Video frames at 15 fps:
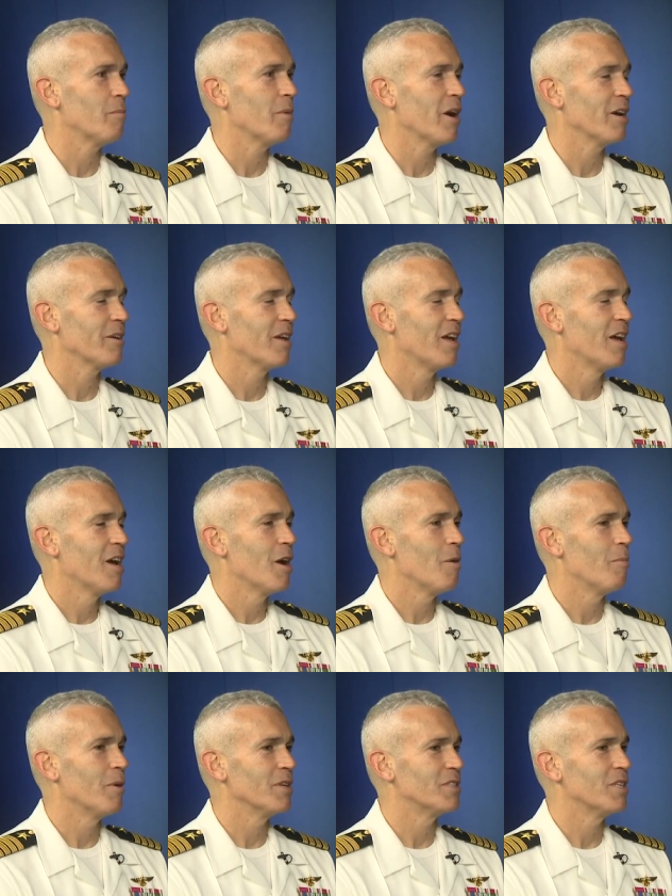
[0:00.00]
by. Yeah.
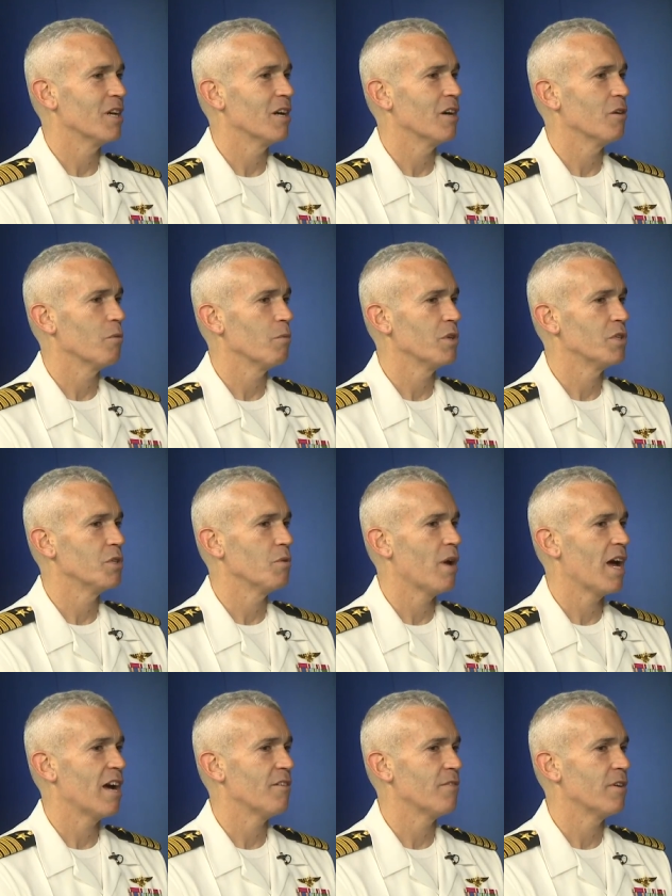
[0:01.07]
But uh, we do
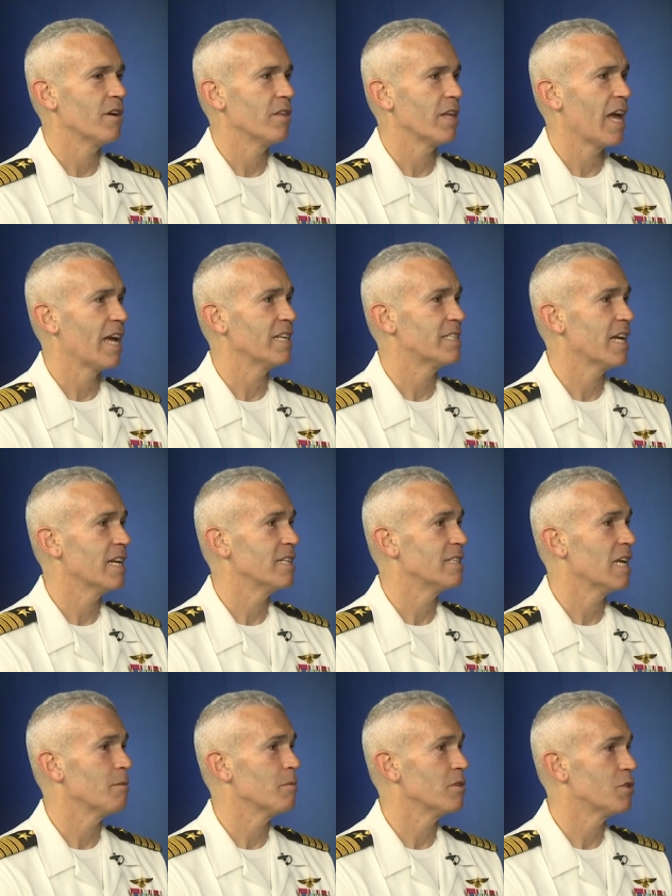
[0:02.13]
have uh, the A10
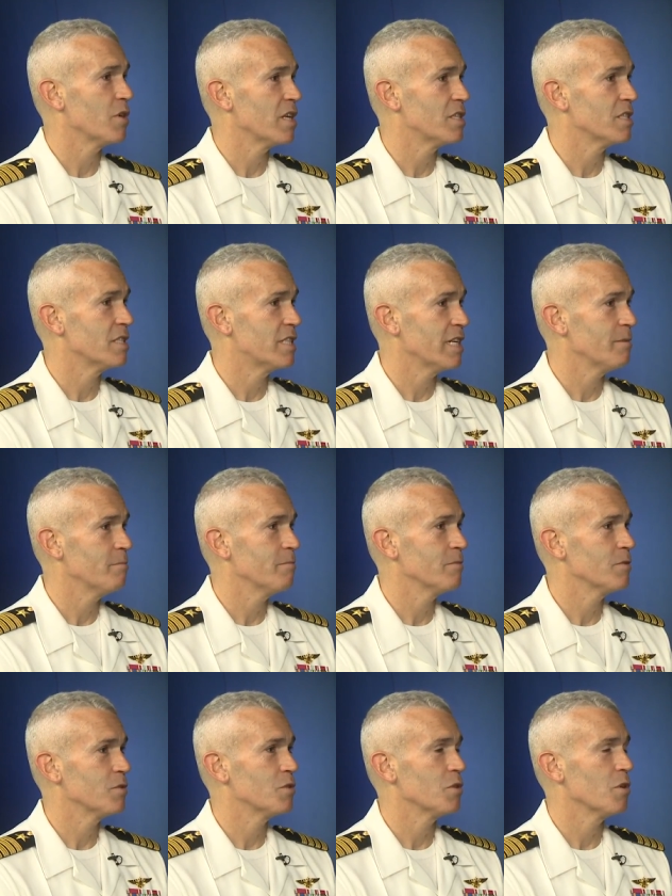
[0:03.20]
demonstration team,
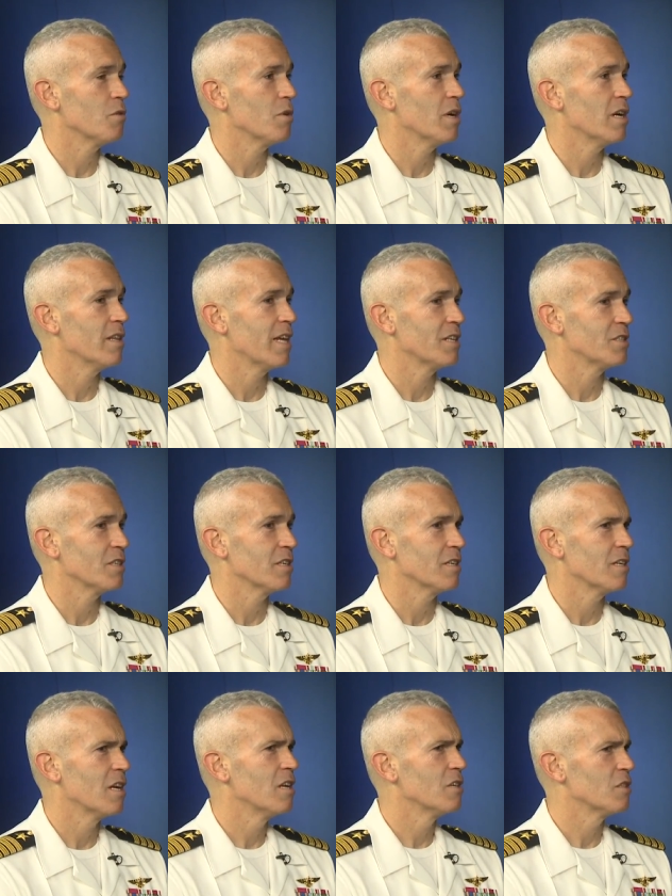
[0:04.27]
so uh, that's
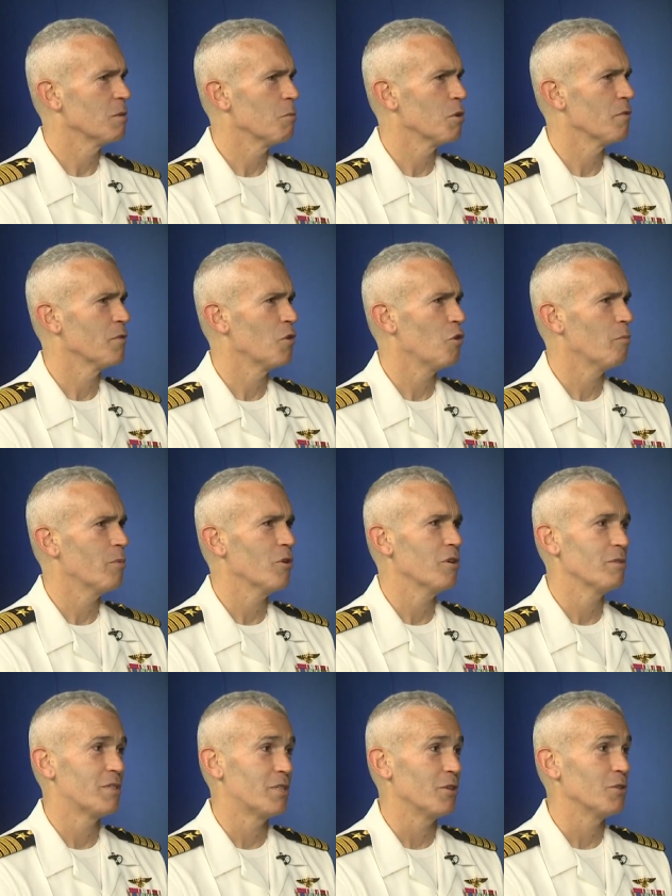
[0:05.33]
a somewhat of an old
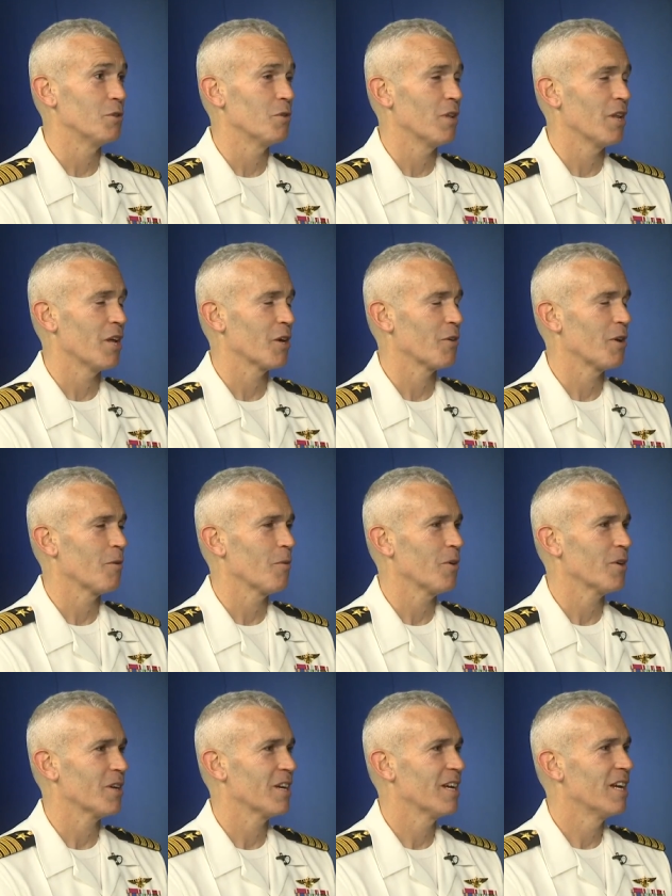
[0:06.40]
bird, still mm doing a lot of great
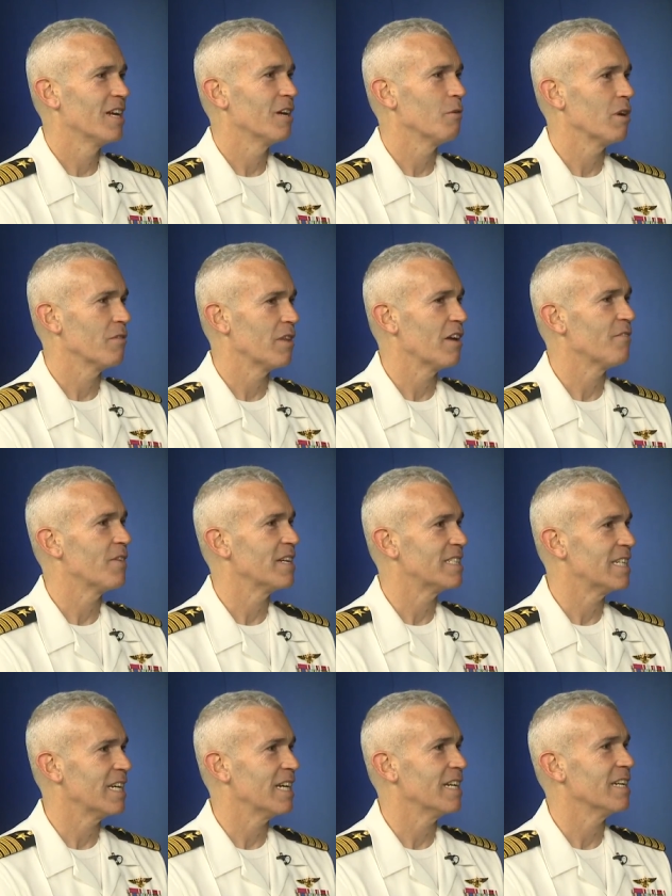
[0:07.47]
work. We have the
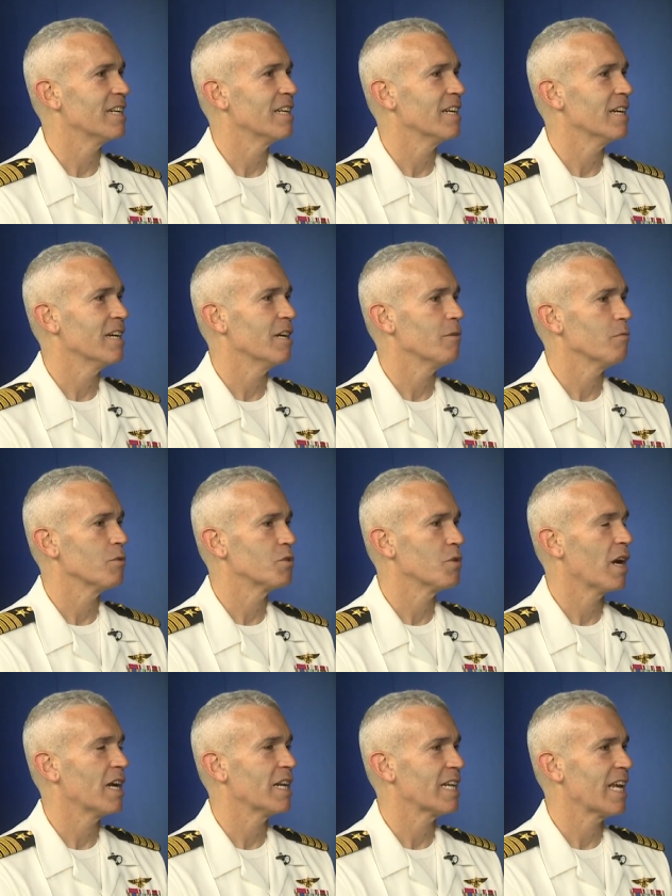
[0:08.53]
F18. Uh, we're
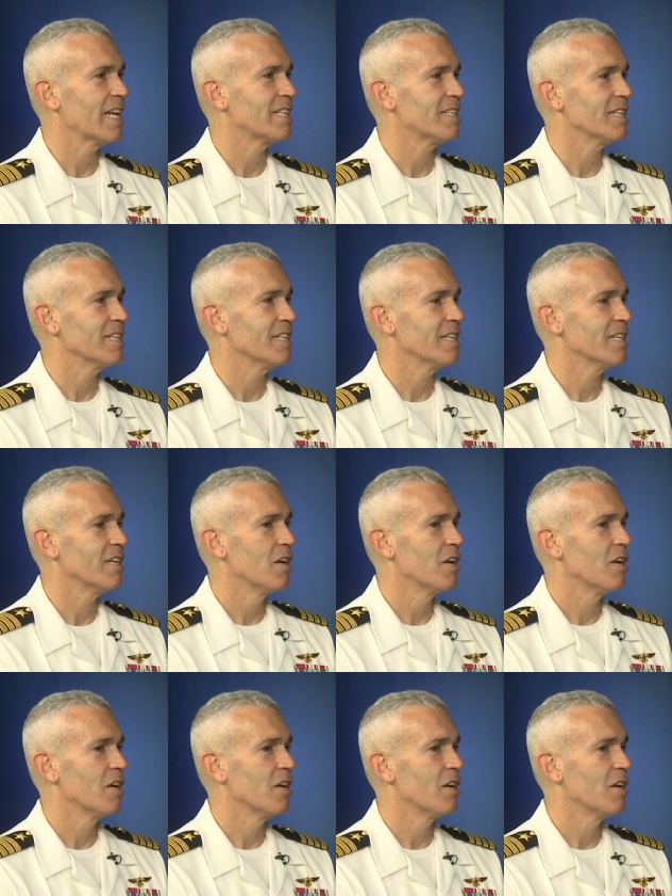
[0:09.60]
trying to get uh,